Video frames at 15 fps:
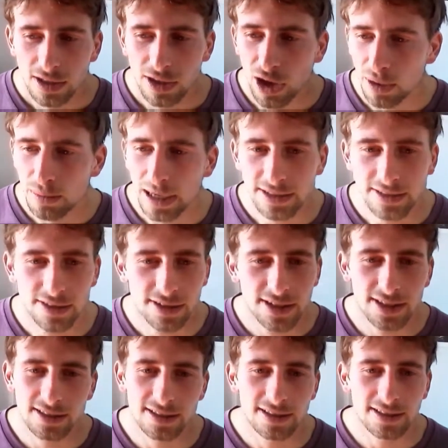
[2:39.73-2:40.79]
Going back to
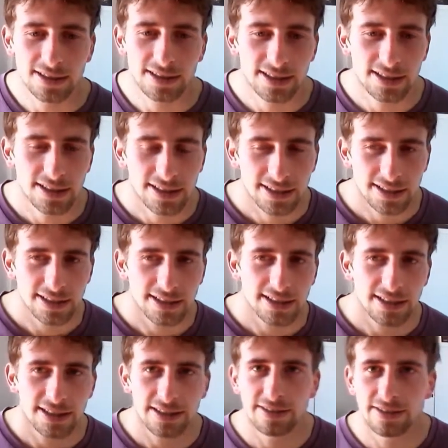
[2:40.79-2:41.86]
Hitler,
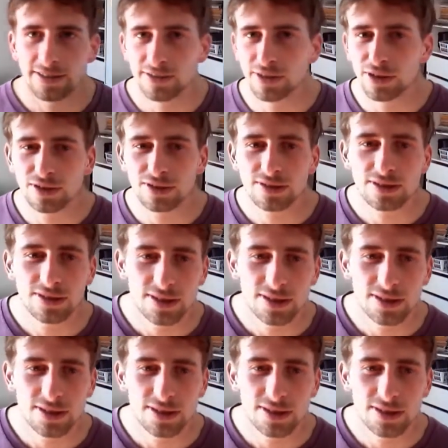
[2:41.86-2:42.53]
he did not